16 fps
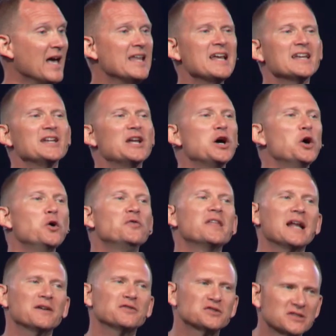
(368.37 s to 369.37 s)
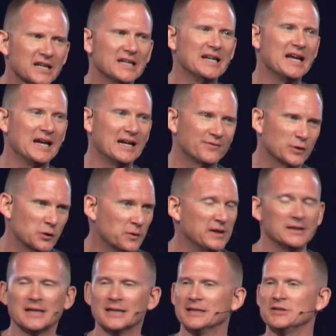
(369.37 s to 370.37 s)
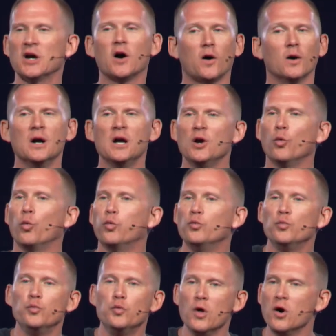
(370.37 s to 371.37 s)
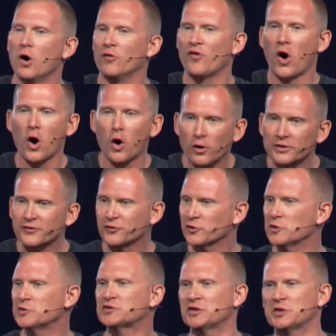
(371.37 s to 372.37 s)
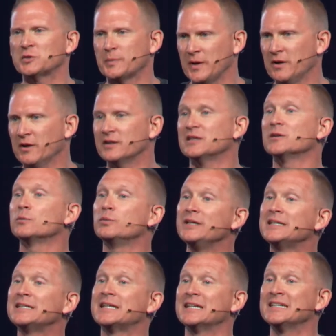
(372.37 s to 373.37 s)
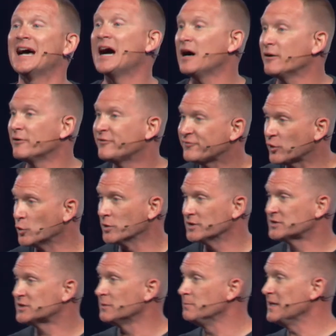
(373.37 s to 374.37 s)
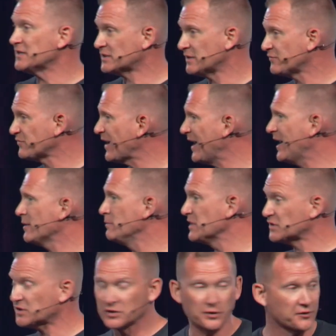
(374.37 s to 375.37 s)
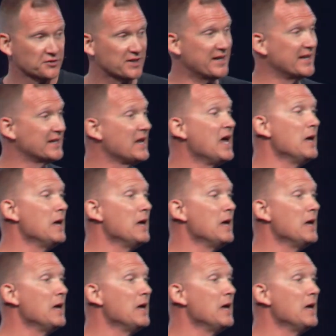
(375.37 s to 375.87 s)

And I know that I've said it every week that y'all, of all the fruits of the Spirit that we cannot afford to misdefine, misunderstand,